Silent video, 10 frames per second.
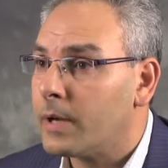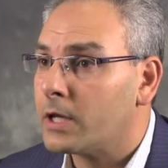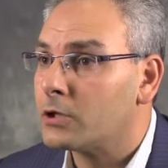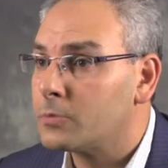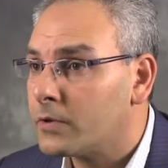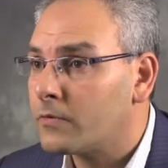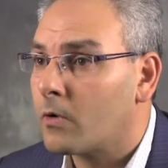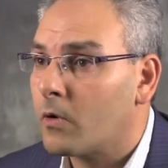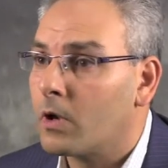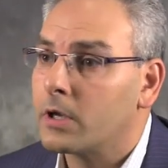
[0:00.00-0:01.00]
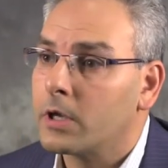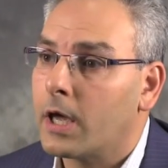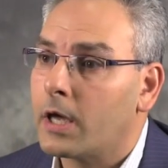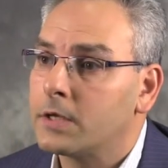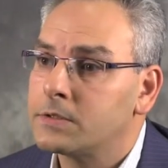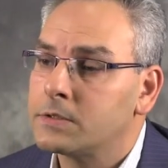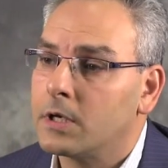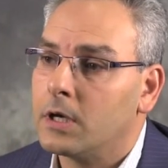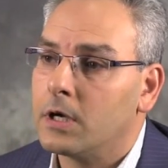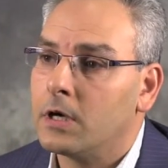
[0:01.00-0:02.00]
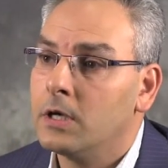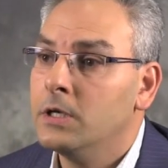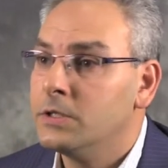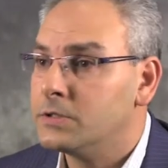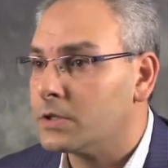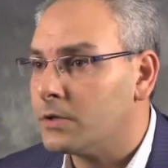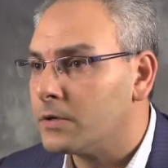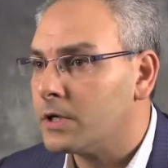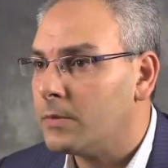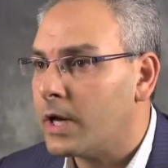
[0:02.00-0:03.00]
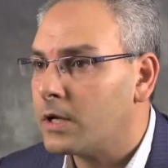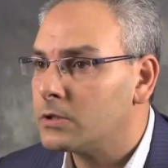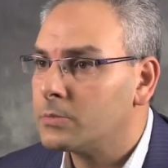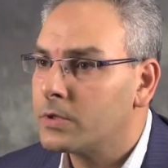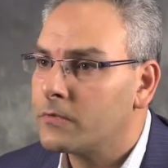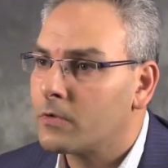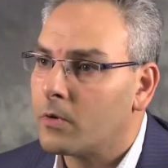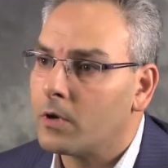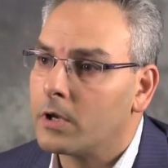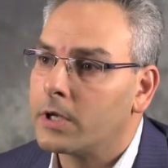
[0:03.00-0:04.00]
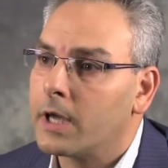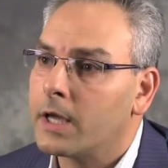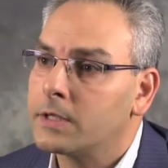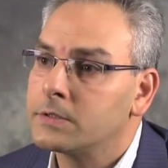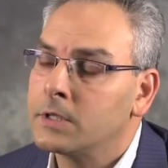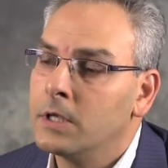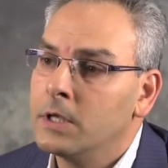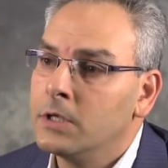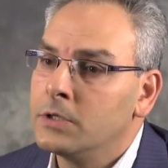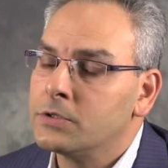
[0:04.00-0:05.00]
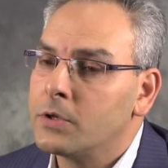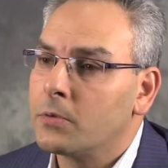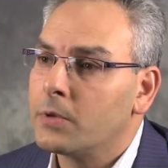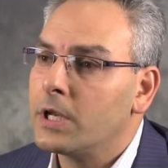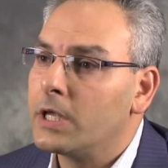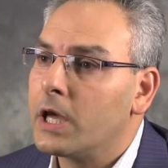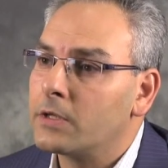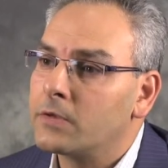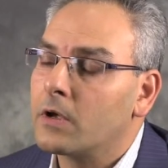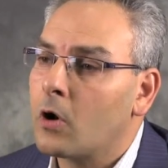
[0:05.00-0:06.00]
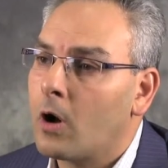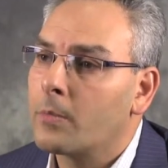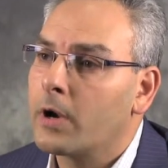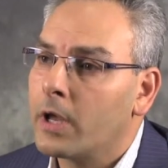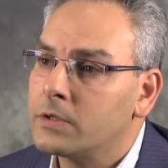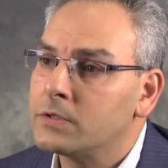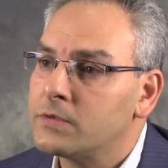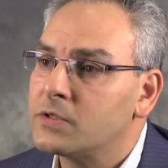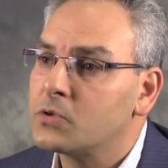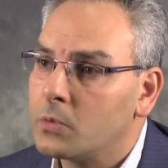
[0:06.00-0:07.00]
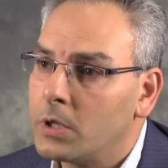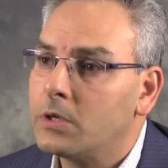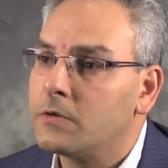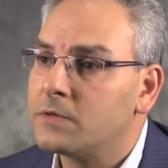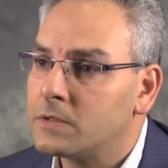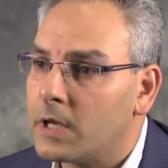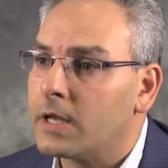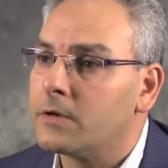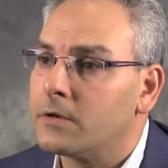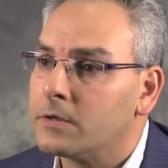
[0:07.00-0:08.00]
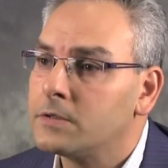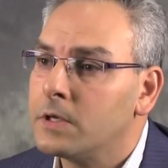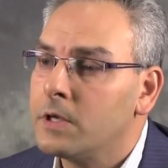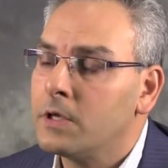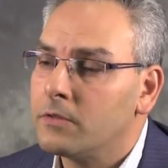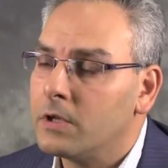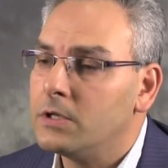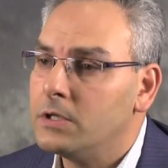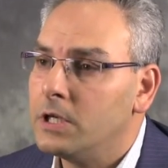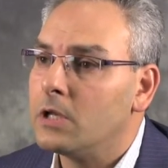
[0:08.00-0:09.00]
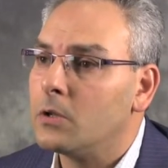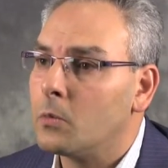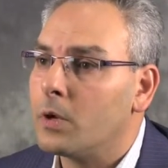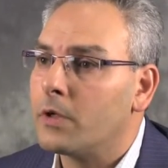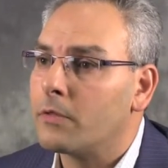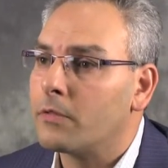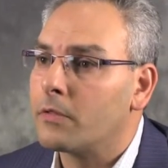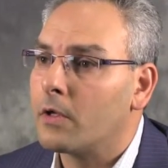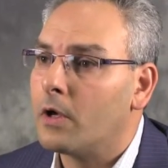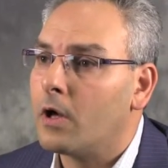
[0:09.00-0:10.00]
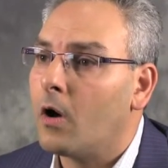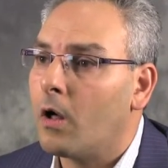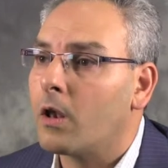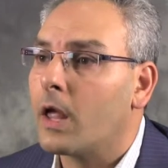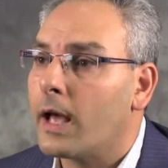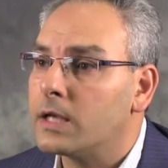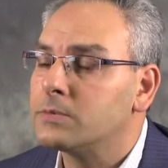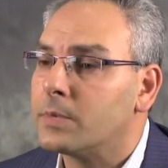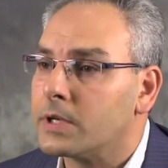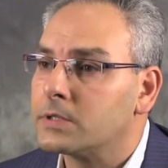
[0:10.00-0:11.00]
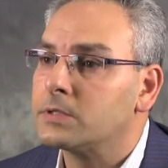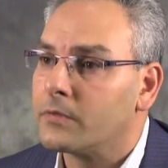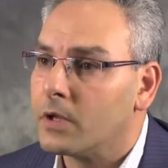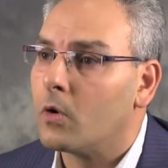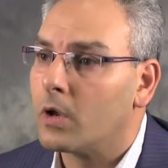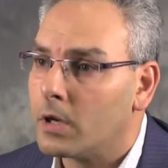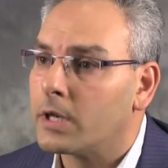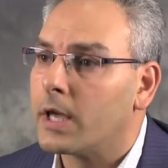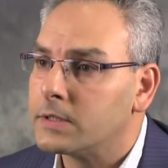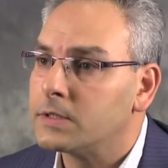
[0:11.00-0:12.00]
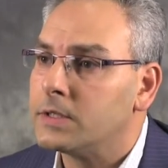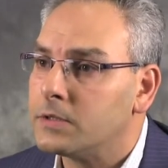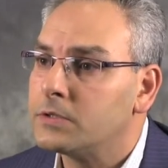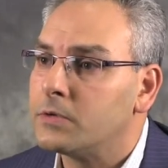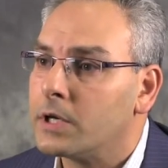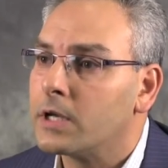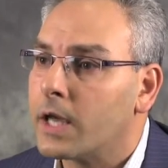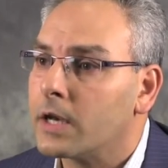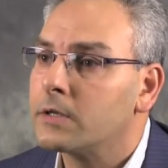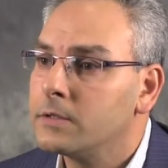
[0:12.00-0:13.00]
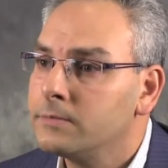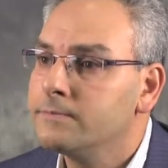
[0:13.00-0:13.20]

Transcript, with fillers: management for oil and gas, uh, security management for oil and gas. So, really, it's a comprehensive suite of standards that deal with uh, all aspects of the oil and gas industry in Canada.